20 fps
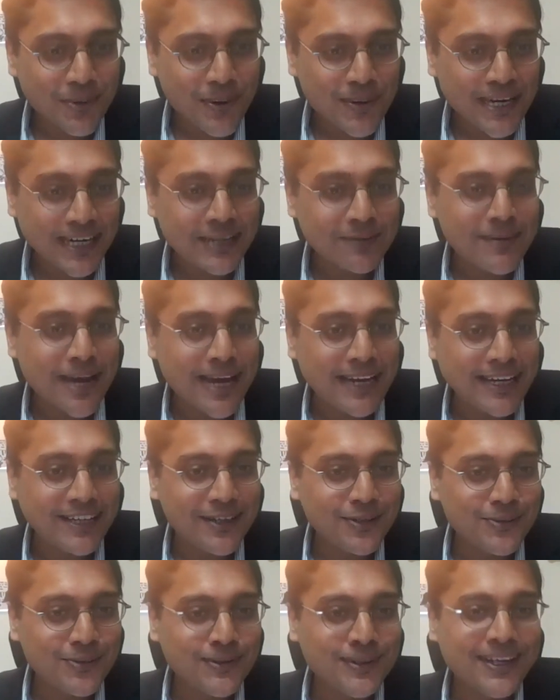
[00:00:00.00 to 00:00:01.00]
welcome Annie
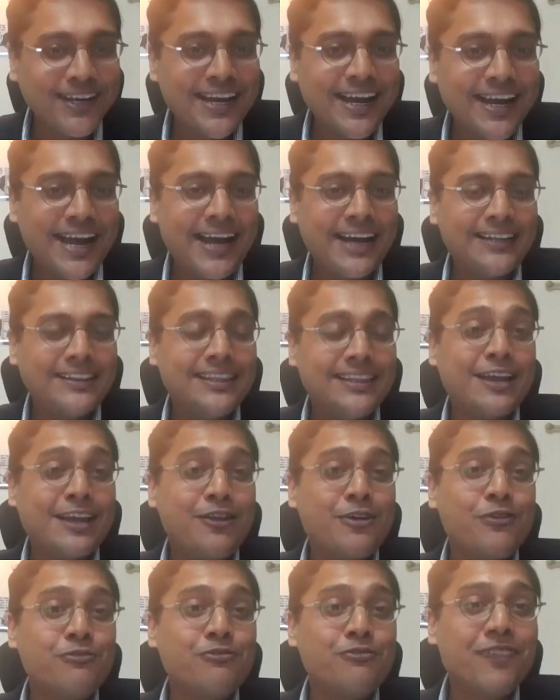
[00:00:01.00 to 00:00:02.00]
Dew, and
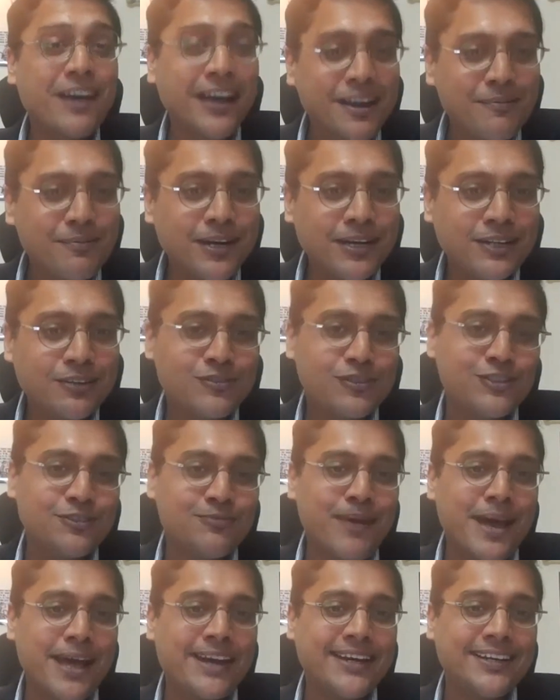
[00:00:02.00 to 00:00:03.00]
thank you very much for
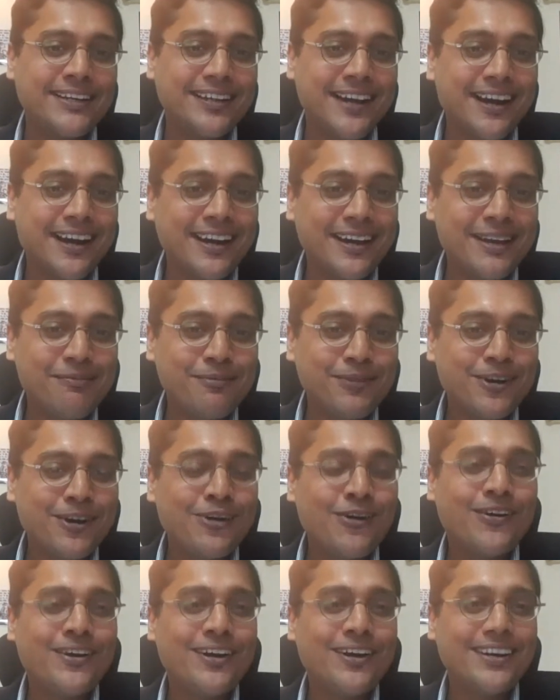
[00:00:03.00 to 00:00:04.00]
sparing time
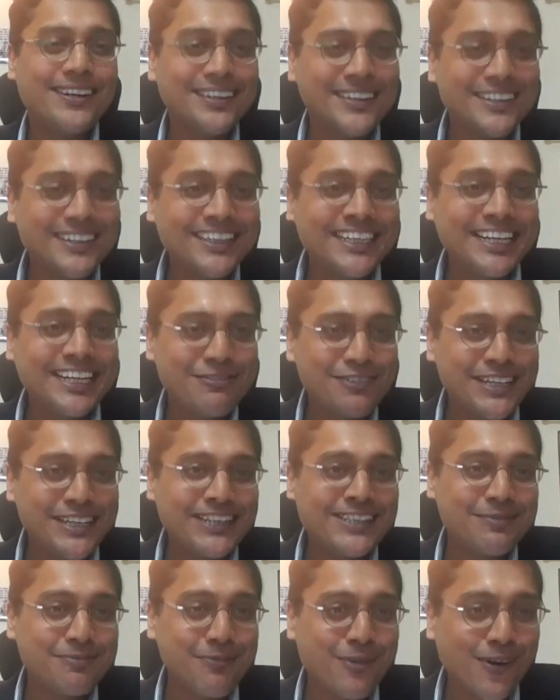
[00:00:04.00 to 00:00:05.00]
on an early
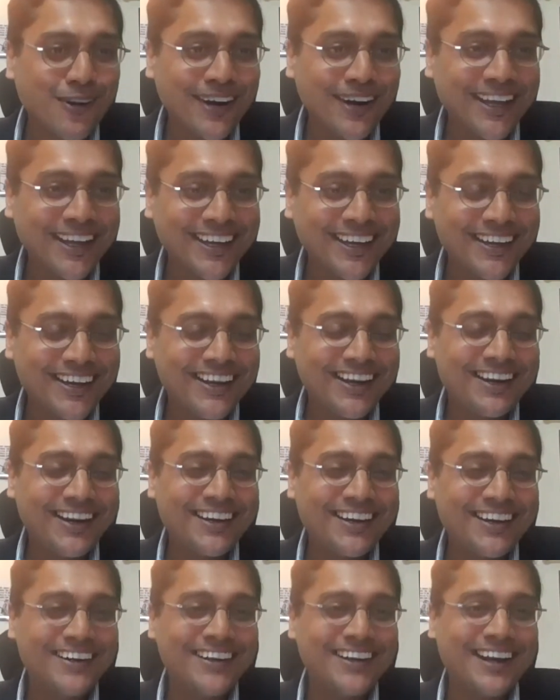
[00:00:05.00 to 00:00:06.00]
winter morning
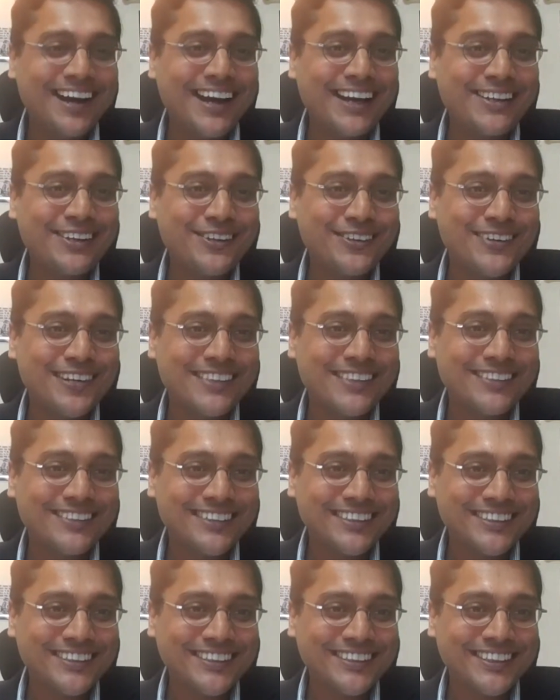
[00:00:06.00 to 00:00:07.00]
at your
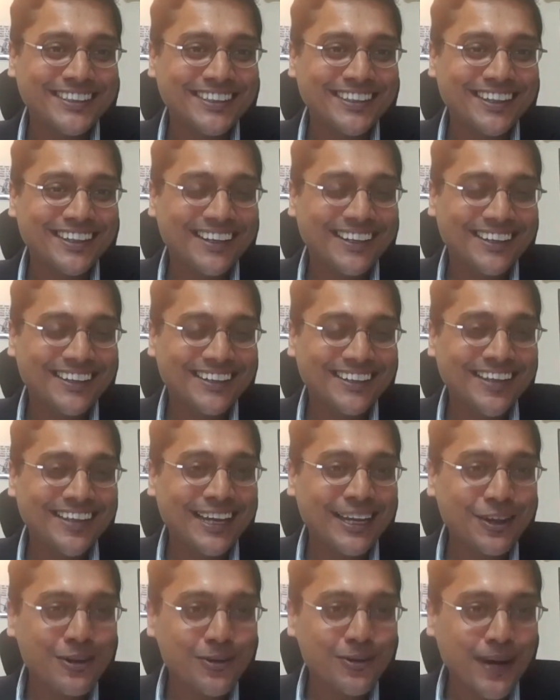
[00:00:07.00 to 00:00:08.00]
destination.
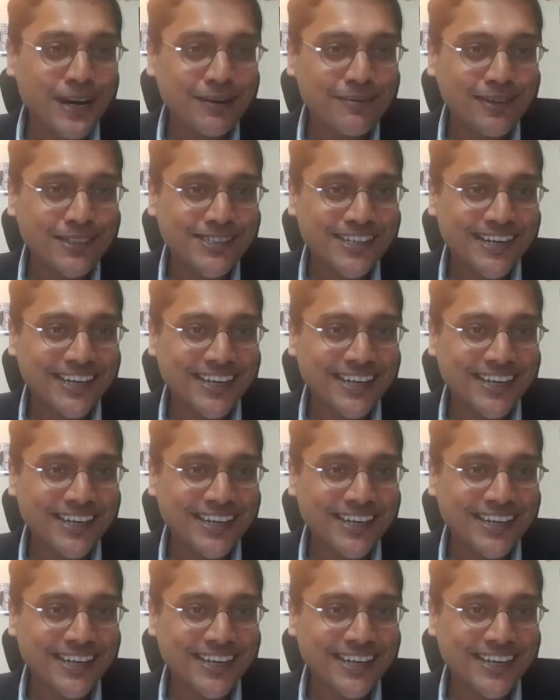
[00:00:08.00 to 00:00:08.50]
Thank you very much.